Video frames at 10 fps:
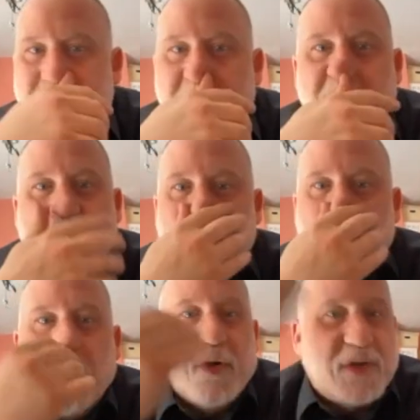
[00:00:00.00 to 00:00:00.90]
And there's the
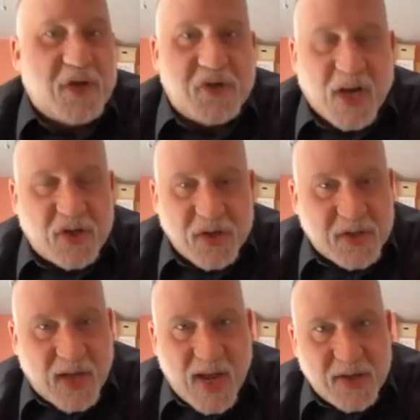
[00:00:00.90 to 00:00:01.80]
first injection
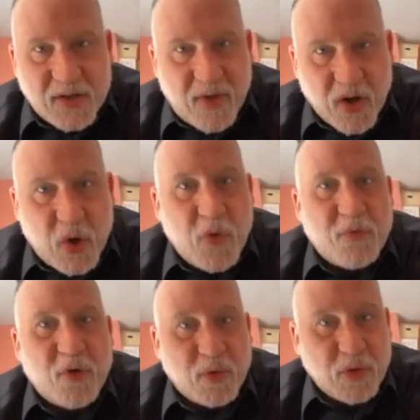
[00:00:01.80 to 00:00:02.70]
sites in
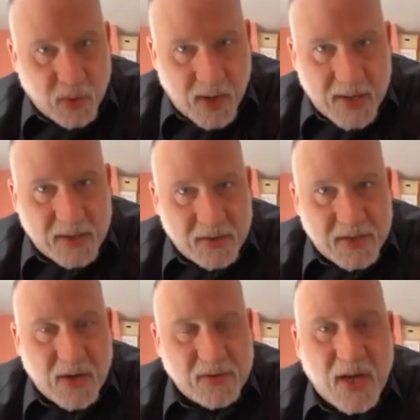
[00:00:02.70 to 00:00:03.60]
Vancouver were located in the
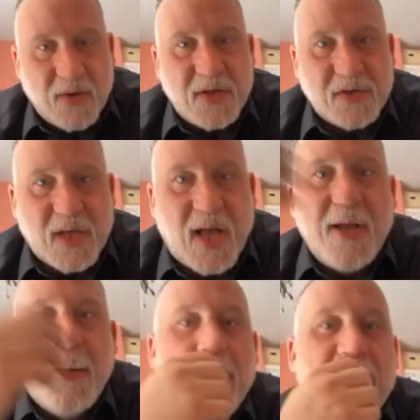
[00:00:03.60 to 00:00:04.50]
Downtown East Side.